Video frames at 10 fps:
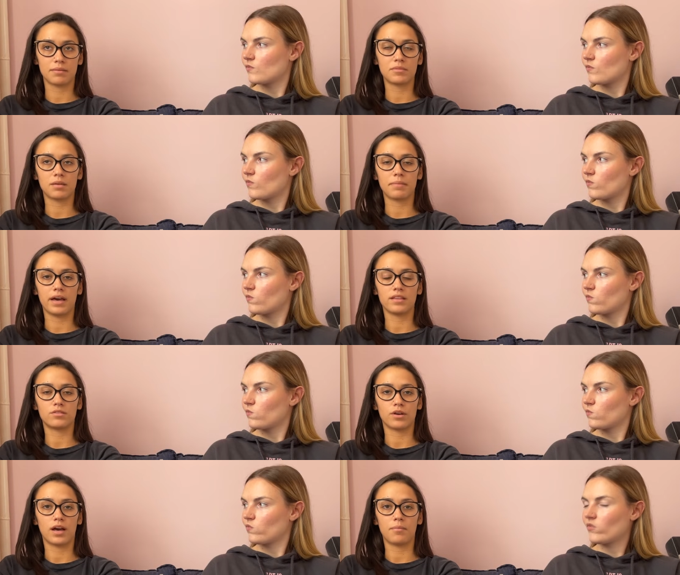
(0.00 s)
Speaker 1: something bad
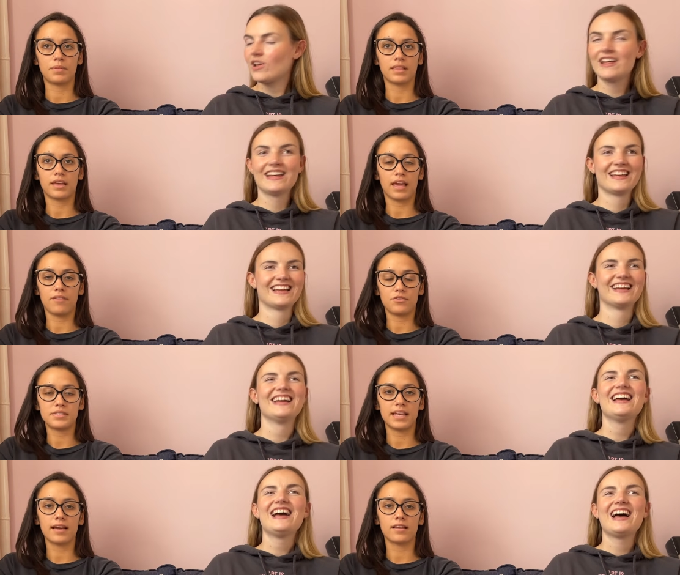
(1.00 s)
to happen, like every
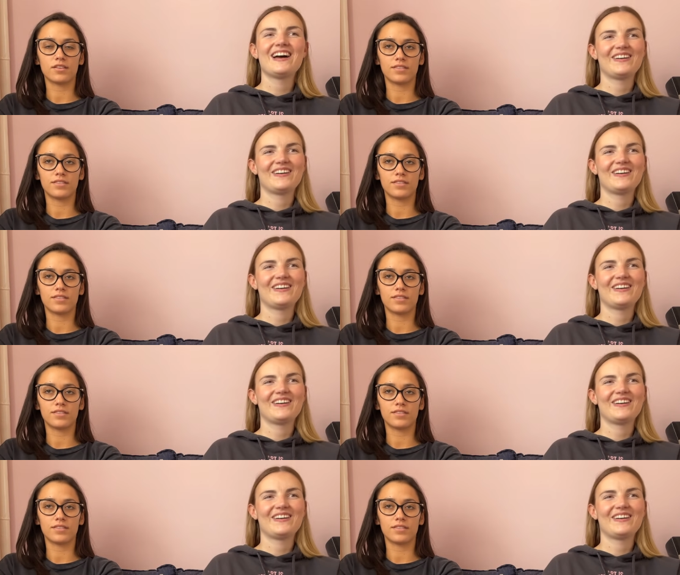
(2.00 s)
second of